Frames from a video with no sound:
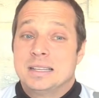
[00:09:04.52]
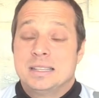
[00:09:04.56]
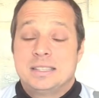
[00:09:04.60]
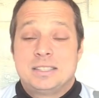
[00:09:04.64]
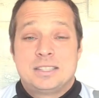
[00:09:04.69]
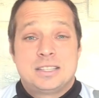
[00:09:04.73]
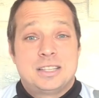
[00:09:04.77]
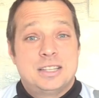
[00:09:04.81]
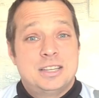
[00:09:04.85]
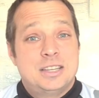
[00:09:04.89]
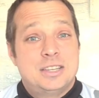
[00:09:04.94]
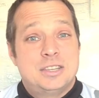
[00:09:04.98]

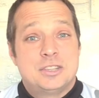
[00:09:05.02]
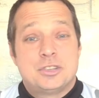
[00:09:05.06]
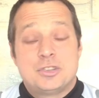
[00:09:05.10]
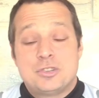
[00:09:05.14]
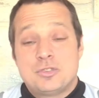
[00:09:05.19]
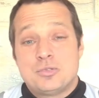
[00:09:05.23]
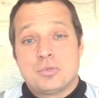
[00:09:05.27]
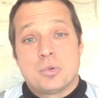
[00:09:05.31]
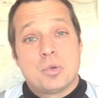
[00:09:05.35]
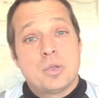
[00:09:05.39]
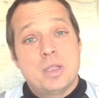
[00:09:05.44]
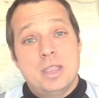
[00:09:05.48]
it's gonna
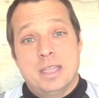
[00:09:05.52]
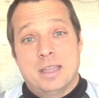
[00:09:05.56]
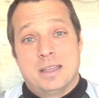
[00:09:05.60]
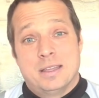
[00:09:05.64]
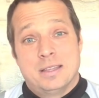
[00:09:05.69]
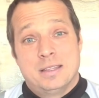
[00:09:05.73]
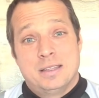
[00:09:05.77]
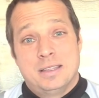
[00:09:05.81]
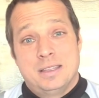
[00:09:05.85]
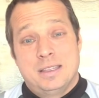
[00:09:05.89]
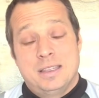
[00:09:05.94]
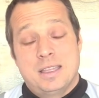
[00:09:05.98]
destroy you.
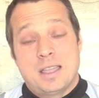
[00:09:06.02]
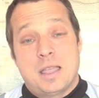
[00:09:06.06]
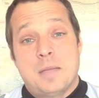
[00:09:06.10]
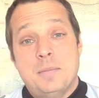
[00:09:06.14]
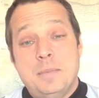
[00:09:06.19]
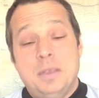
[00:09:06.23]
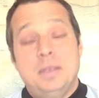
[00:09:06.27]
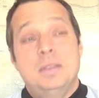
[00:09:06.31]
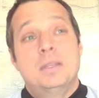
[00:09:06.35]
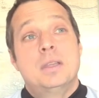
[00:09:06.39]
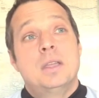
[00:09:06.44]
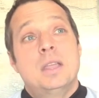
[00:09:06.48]
I
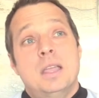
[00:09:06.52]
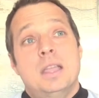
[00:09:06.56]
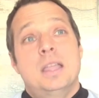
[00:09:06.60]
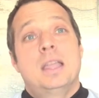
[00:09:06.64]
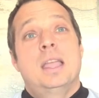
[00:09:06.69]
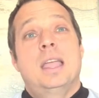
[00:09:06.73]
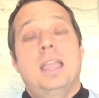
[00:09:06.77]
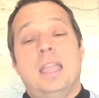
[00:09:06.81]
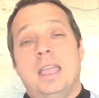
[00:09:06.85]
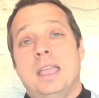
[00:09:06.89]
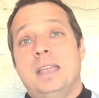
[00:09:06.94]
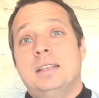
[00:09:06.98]
mean,
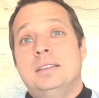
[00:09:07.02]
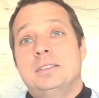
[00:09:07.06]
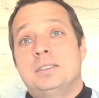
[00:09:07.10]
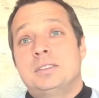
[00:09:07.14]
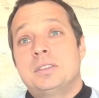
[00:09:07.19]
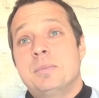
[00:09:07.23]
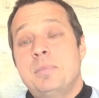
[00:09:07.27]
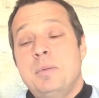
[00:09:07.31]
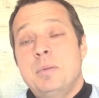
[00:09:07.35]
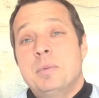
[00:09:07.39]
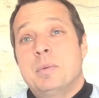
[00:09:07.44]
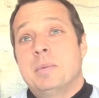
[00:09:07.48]
and
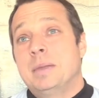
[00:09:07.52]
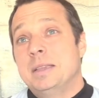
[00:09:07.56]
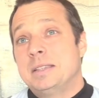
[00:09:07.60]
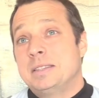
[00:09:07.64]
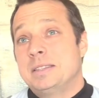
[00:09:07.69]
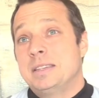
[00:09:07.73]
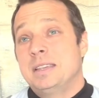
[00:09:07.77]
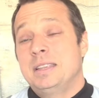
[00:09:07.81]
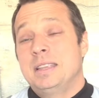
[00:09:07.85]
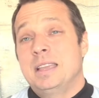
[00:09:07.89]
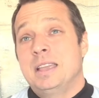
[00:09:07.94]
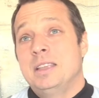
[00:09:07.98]
some people might
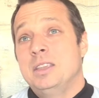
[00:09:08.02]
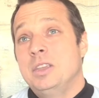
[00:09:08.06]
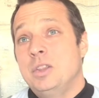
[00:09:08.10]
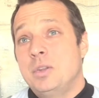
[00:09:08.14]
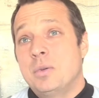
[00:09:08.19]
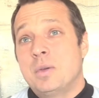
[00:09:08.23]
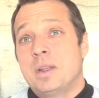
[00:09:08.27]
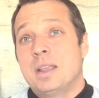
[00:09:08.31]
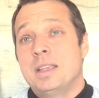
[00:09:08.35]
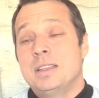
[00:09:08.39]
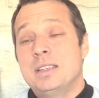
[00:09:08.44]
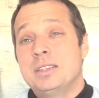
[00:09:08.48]
say, Dan, you
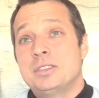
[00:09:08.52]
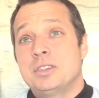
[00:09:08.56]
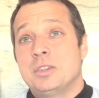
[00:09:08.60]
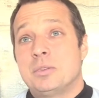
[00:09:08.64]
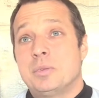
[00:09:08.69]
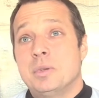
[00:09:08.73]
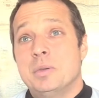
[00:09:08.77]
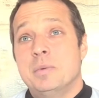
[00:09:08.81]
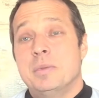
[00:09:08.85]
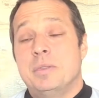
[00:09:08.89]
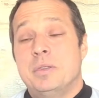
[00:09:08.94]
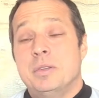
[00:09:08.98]
know what, I
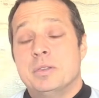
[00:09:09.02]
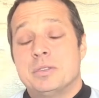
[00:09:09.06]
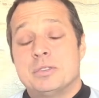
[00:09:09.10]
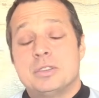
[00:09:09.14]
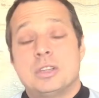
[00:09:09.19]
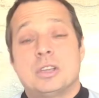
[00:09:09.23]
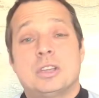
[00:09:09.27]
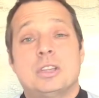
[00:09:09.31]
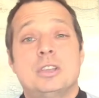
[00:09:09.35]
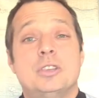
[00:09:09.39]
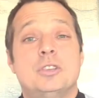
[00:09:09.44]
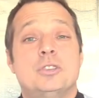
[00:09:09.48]
disagree with you. It's
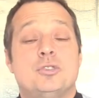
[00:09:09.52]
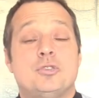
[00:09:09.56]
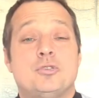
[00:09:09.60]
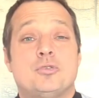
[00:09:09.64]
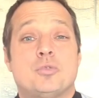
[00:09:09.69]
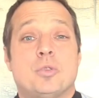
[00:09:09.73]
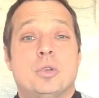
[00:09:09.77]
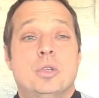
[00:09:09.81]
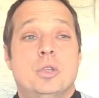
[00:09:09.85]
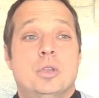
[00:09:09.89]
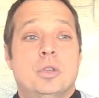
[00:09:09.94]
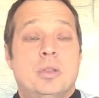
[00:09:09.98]
not gonna
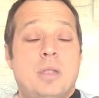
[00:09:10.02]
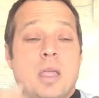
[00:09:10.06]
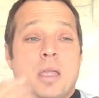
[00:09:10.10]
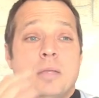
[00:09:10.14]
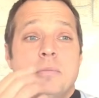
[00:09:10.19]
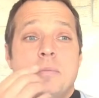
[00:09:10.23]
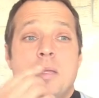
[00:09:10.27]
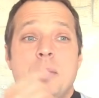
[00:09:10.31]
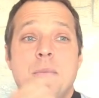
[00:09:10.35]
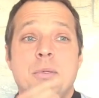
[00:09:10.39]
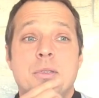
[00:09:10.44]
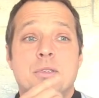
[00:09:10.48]
destroy you,
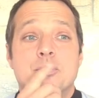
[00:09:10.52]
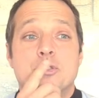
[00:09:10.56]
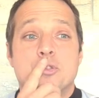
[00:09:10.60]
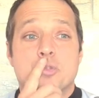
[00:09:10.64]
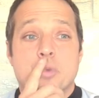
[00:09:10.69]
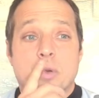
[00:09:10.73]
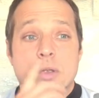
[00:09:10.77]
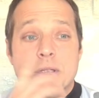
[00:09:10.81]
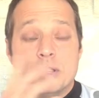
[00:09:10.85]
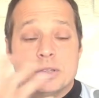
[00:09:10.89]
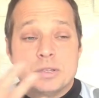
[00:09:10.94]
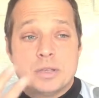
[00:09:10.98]
and maybe
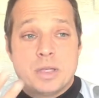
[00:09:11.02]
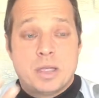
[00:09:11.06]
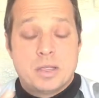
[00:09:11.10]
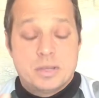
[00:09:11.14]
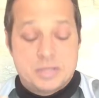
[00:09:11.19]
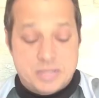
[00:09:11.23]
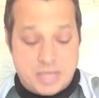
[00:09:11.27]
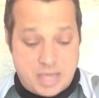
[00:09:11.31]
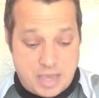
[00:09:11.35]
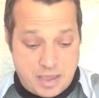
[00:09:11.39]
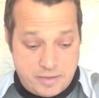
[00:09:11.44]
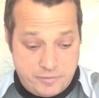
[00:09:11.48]
destroy
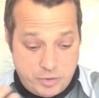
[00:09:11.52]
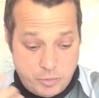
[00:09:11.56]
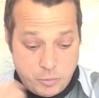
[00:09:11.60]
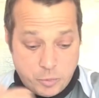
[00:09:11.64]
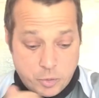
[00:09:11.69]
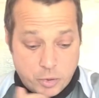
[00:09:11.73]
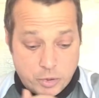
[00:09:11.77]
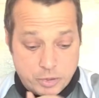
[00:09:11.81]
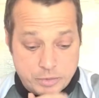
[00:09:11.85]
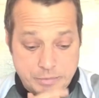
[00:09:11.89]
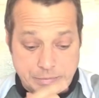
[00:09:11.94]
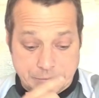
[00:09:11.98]
is a heavy
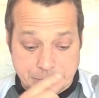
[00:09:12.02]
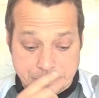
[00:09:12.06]
word,